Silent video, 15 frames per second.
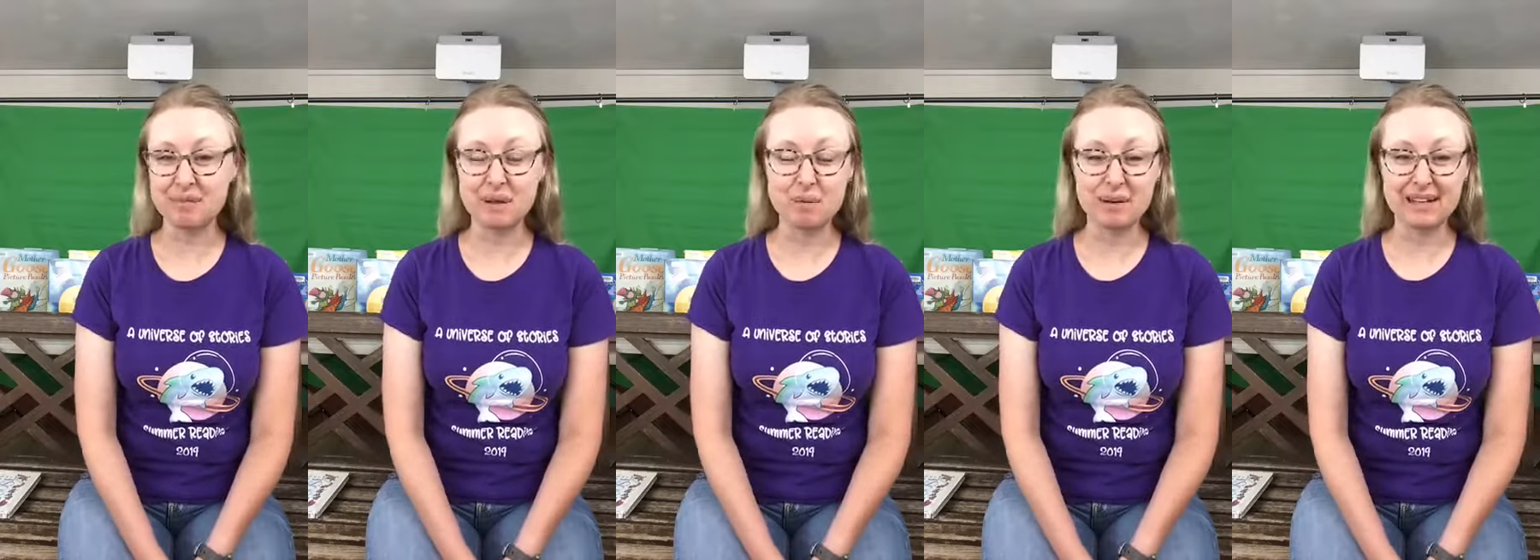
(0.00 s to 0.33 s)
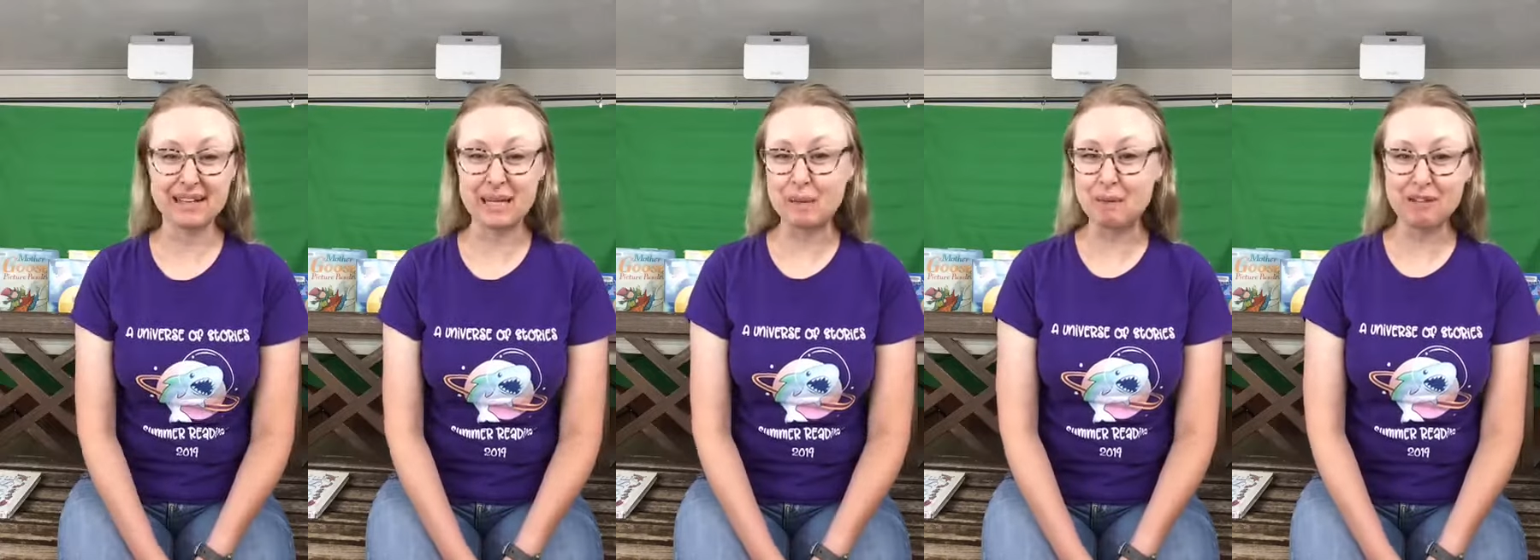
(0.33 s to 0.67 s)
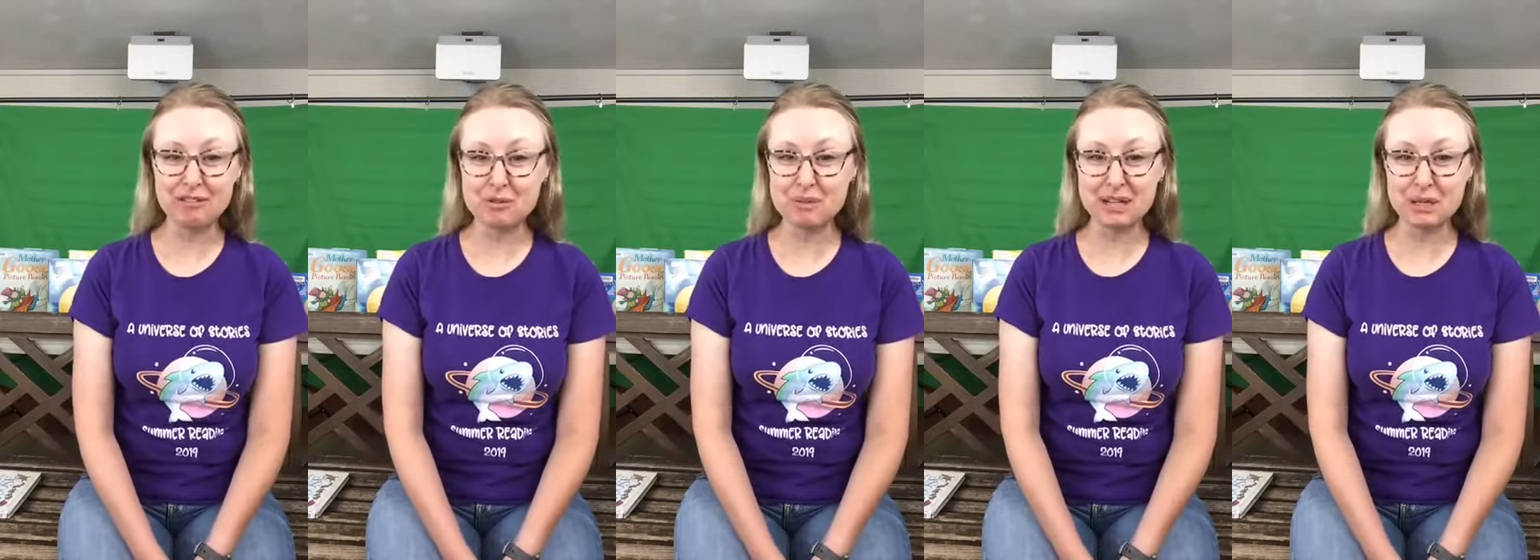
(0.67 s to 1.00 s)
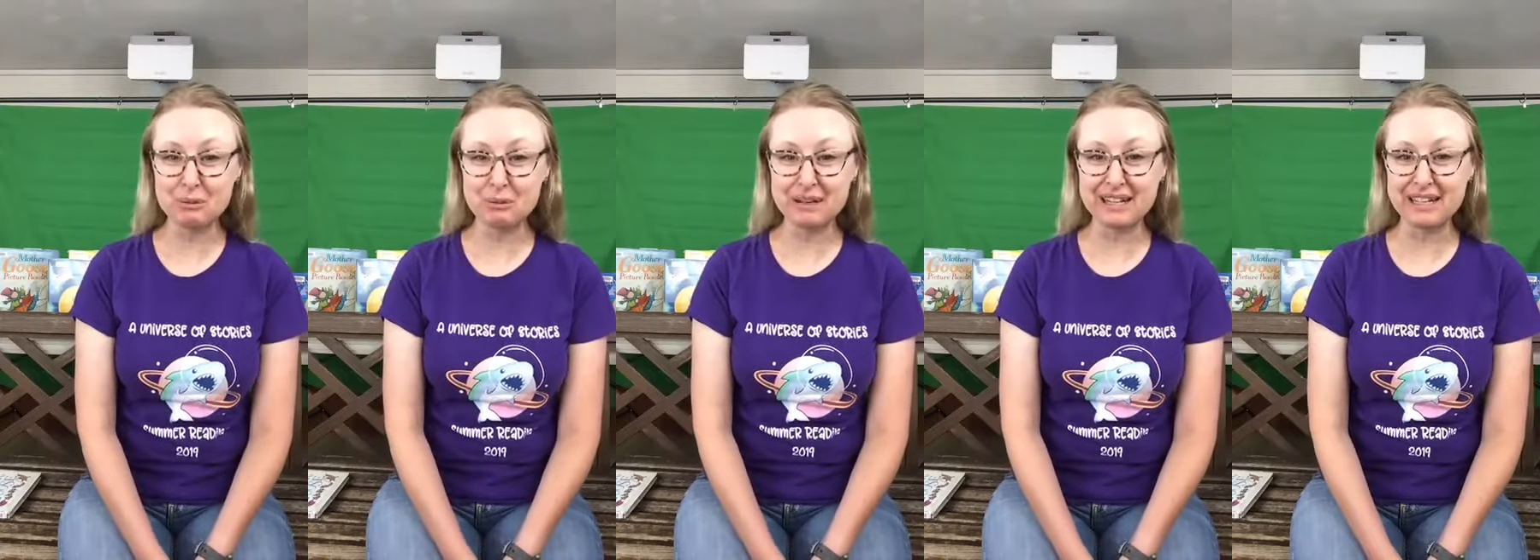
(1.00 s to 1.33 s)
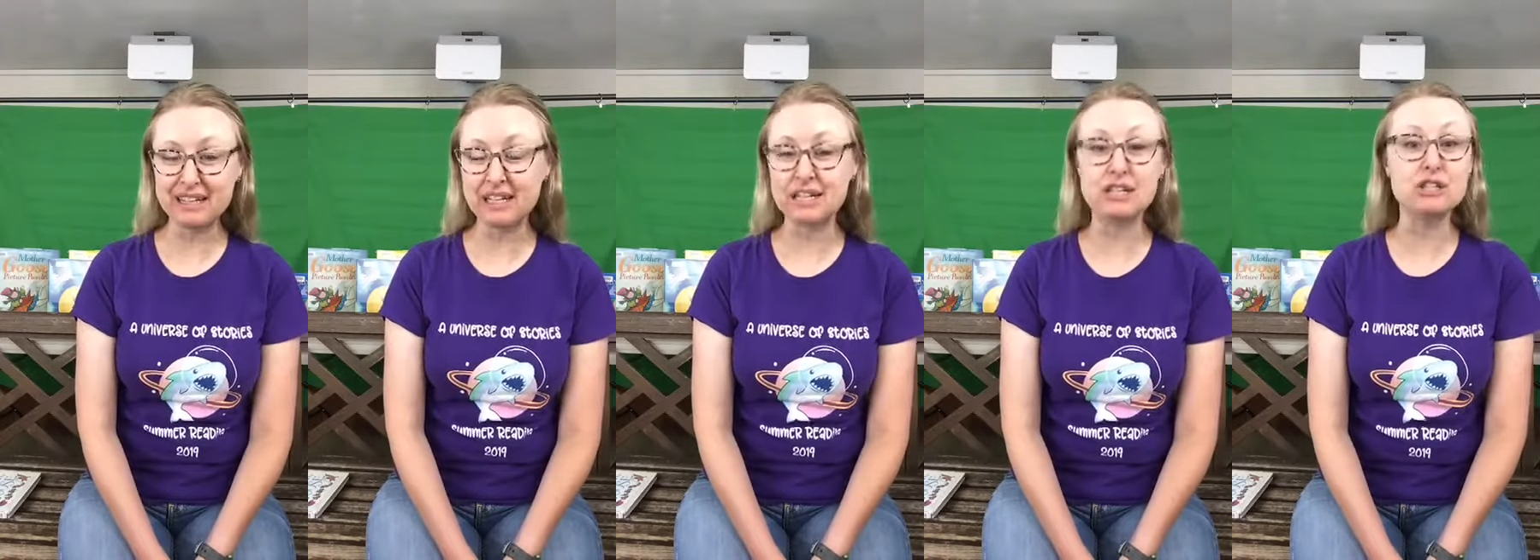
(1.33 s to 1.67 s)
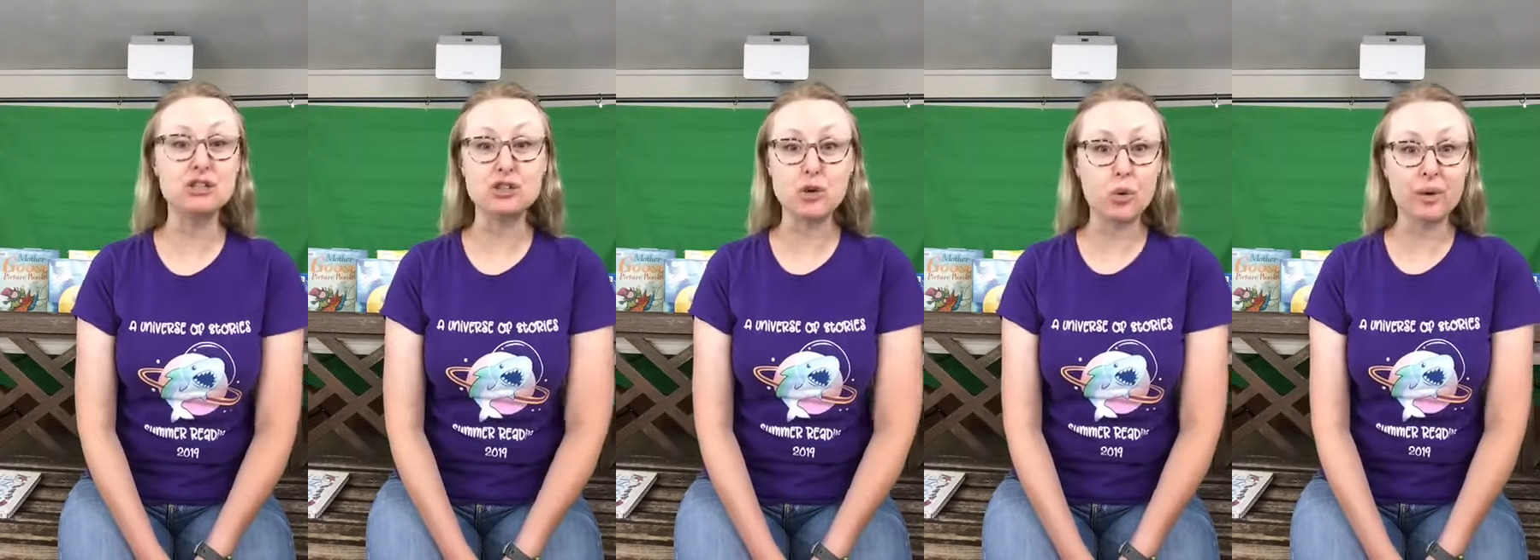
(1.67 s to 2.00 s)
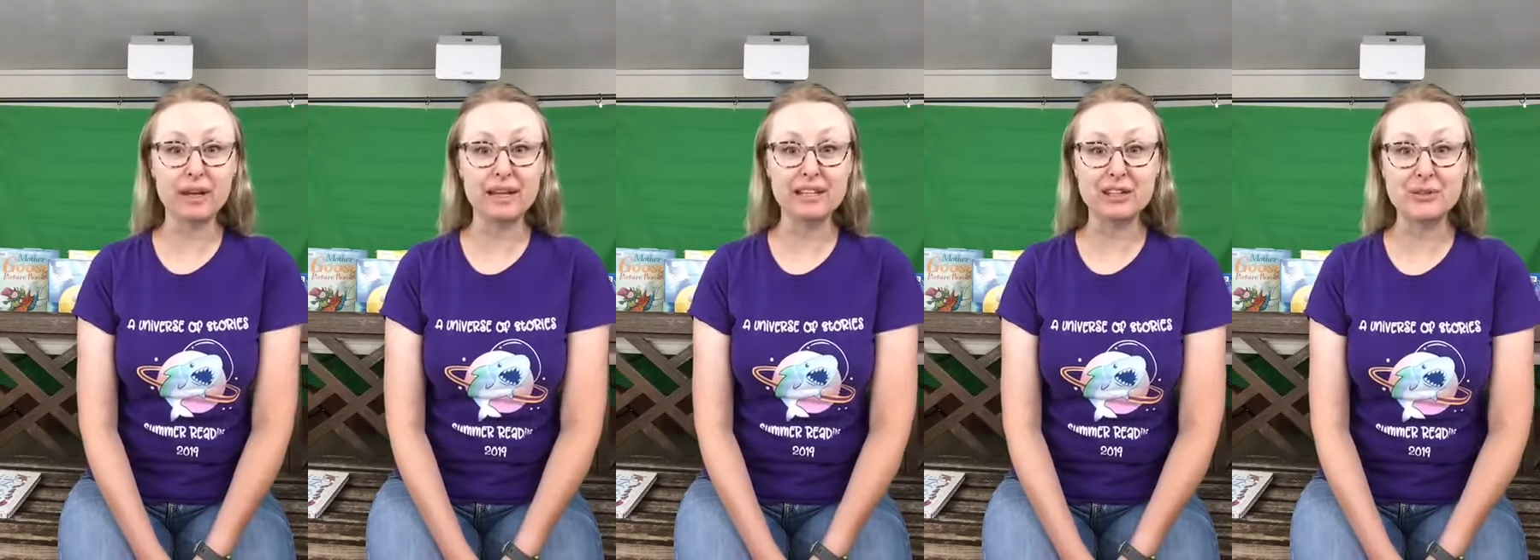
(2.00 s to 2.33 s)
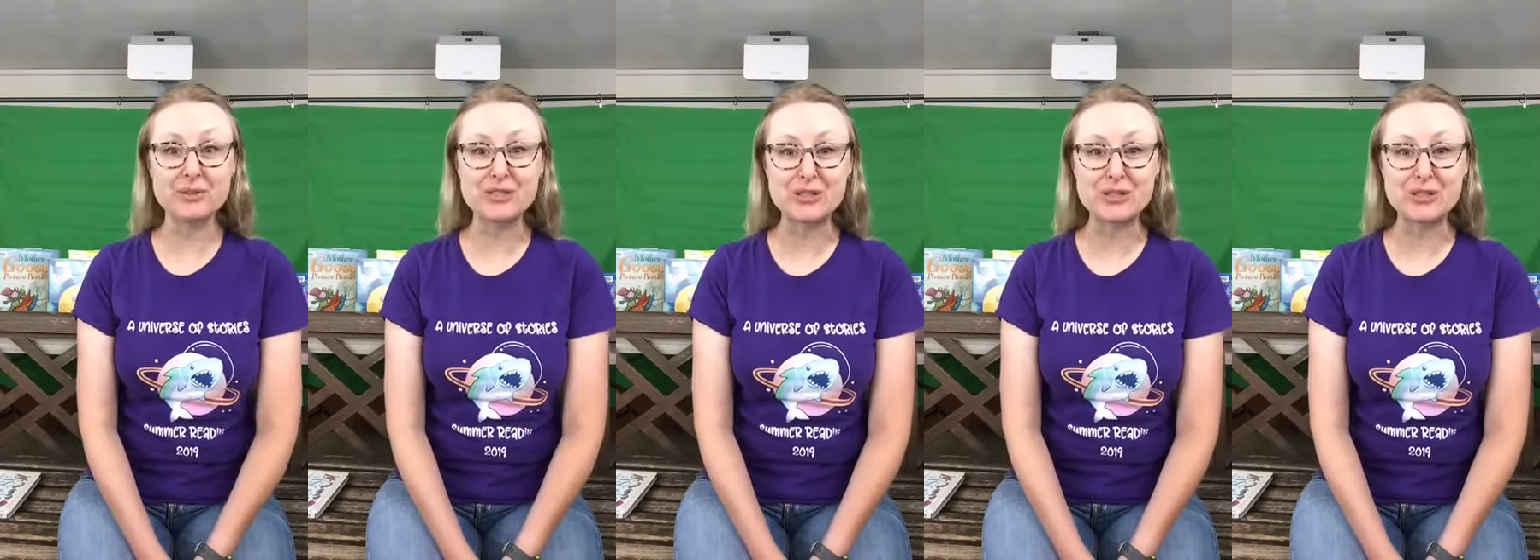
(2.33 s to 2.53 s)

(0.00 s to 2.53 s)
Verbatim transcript: we wanna keep everybody reading and enjoying those